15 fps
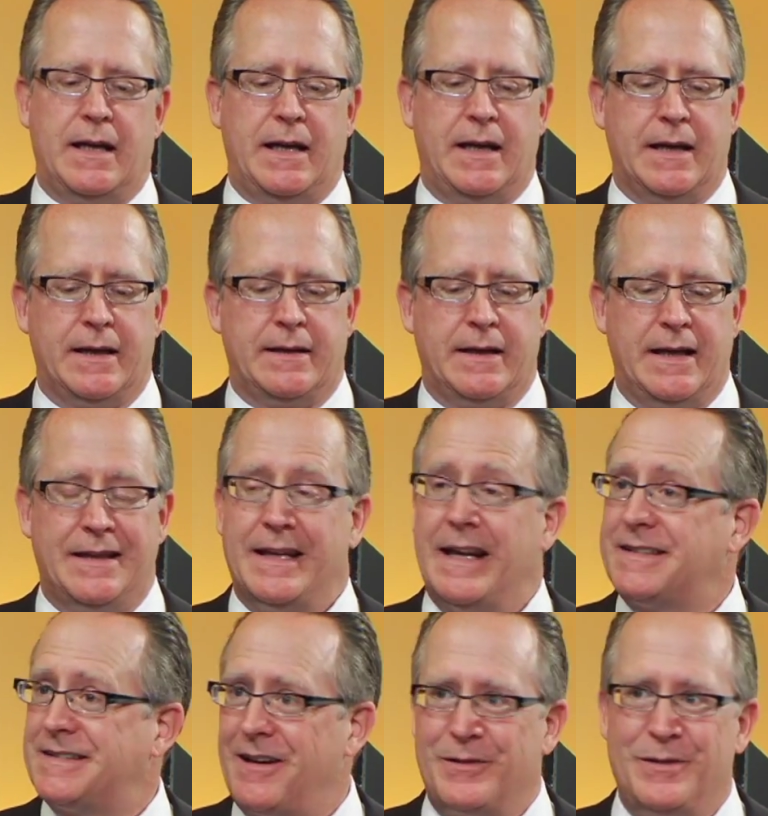And
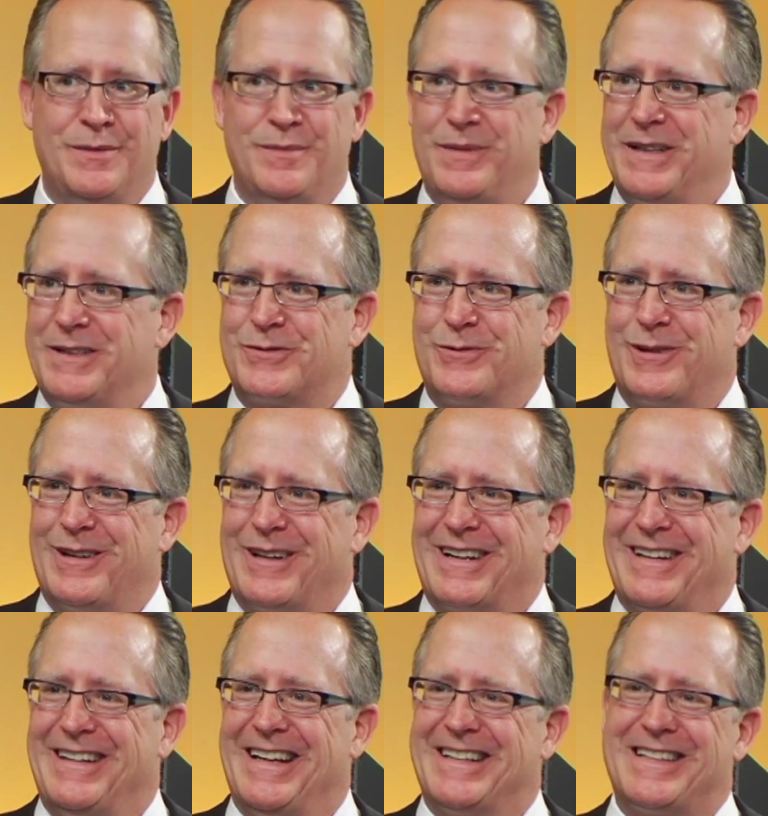that's how human beings
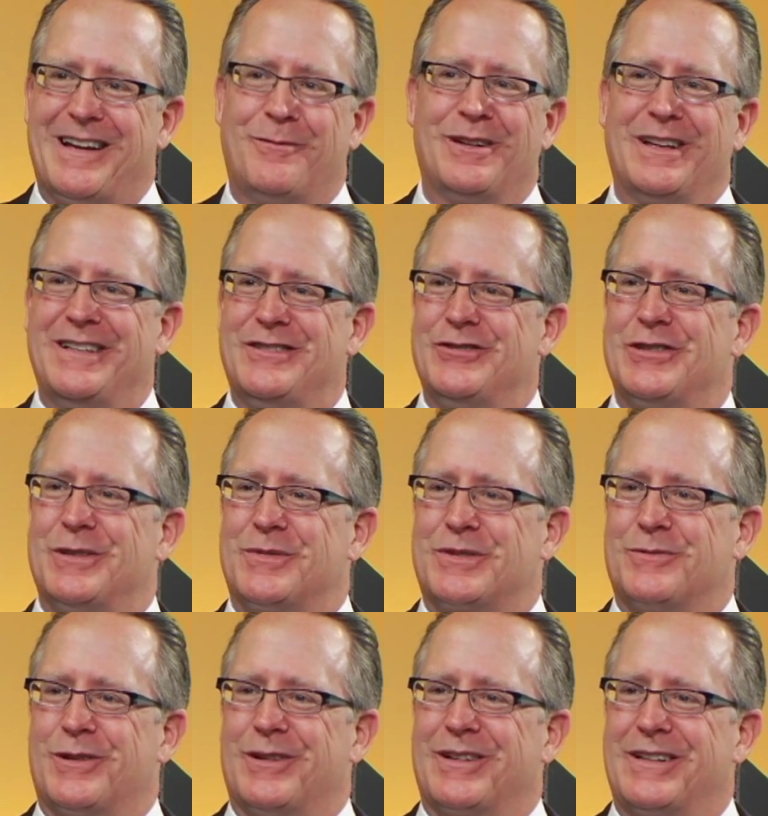work, and that's how
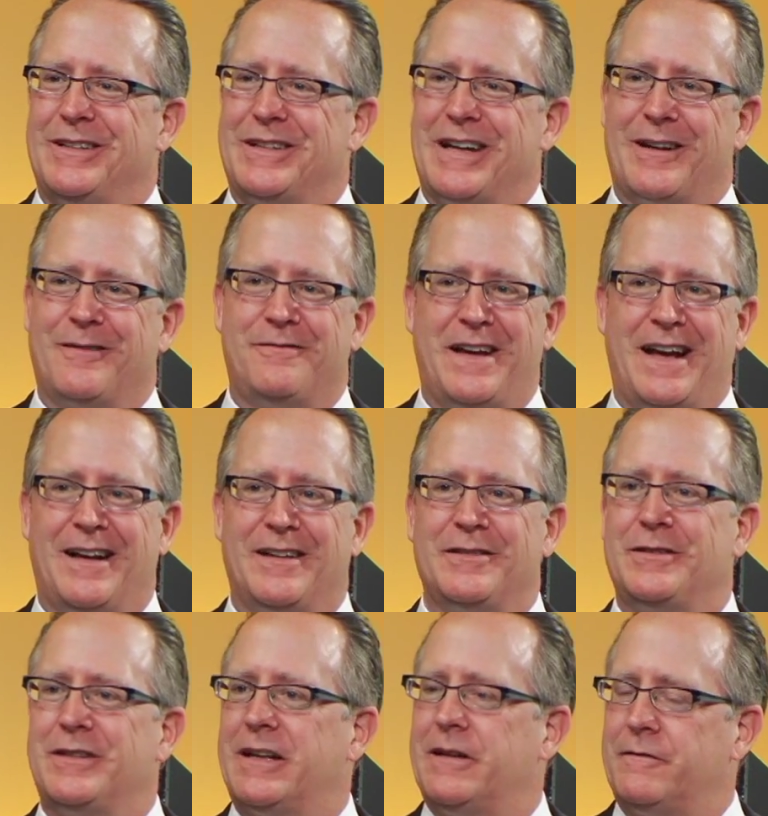relationships work. You've got to
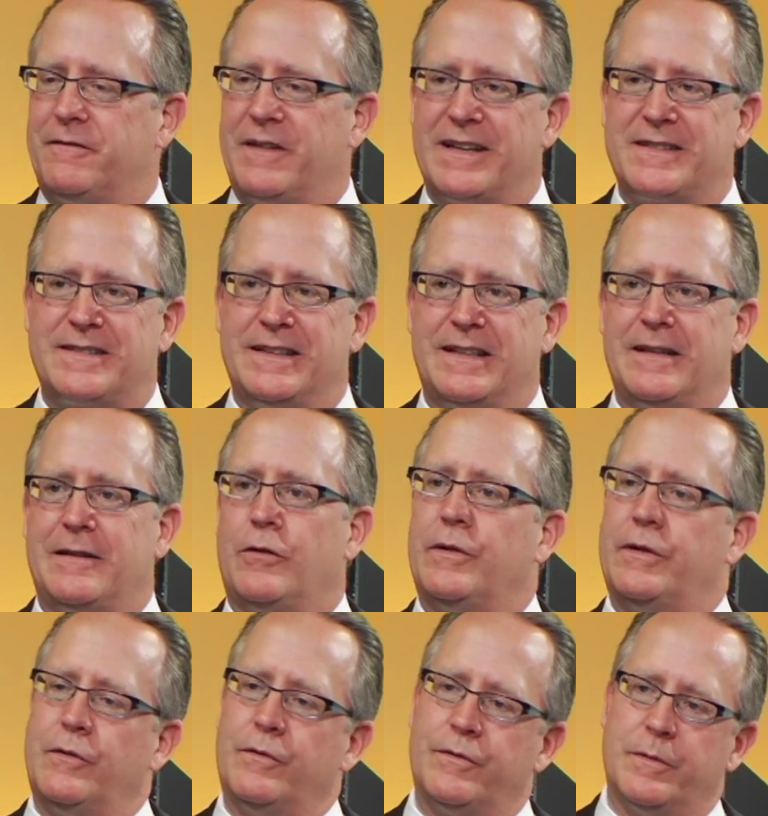value, you've got to invest in it,
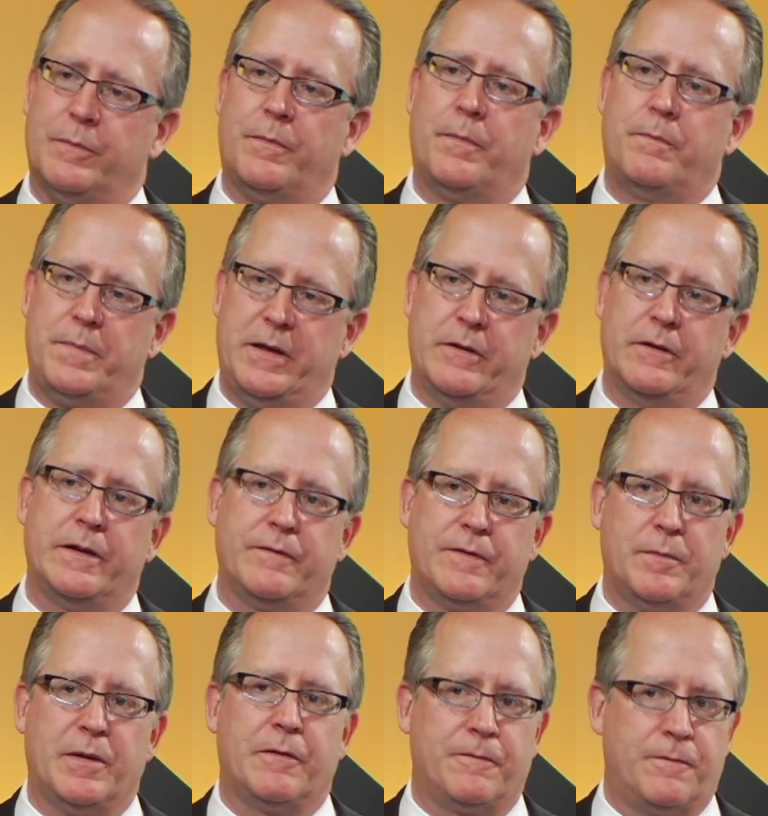or over a period of
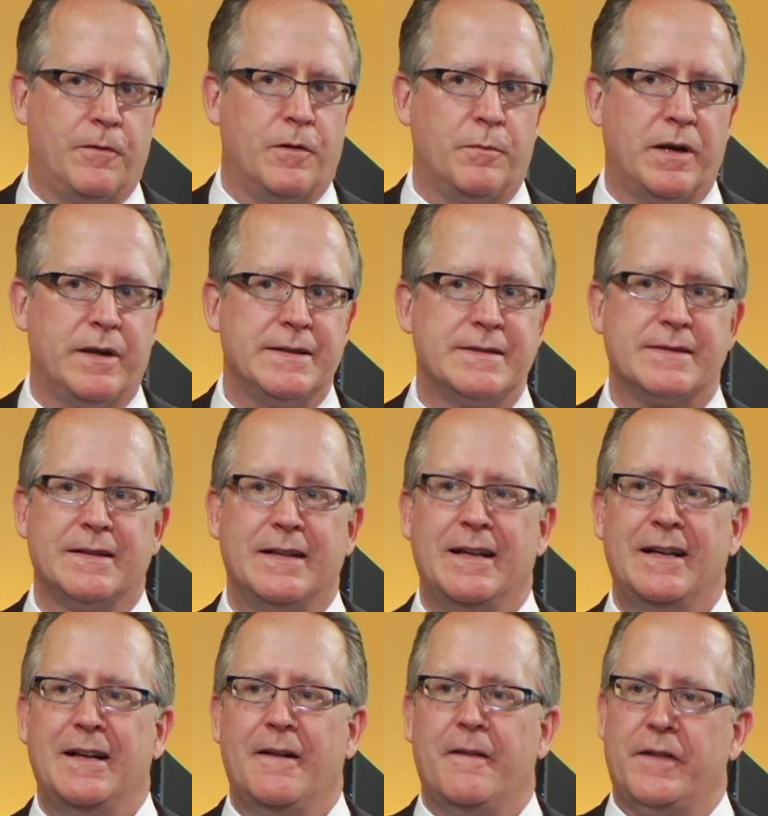about 4 months,
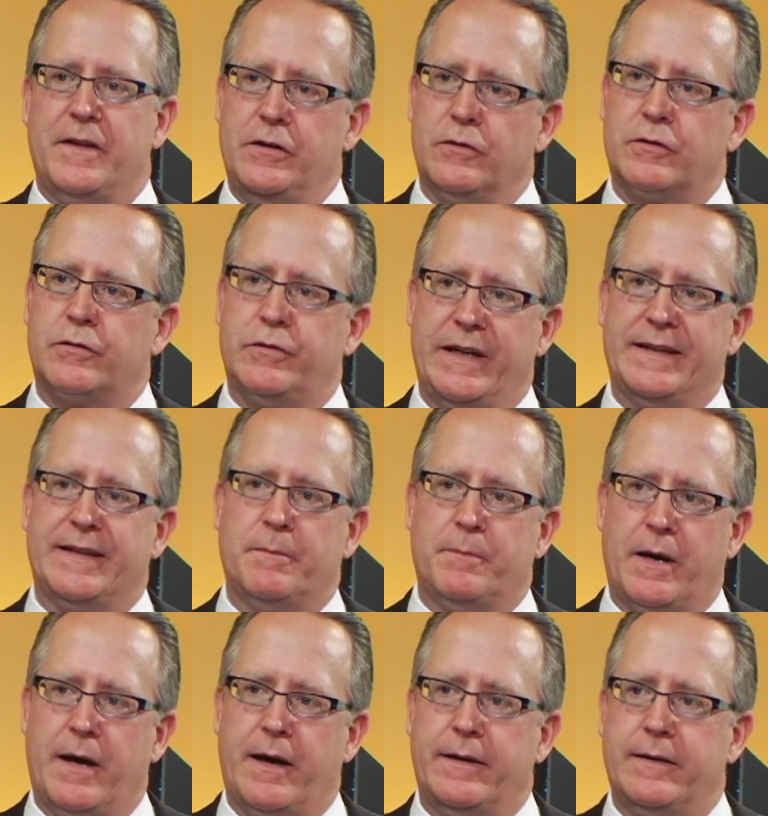you'll create the
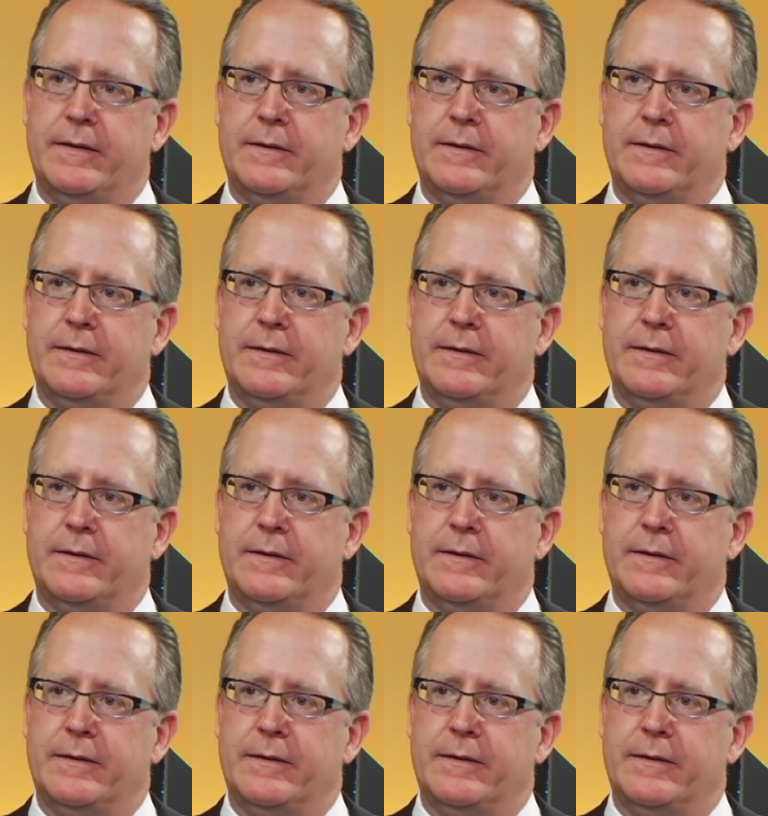bond.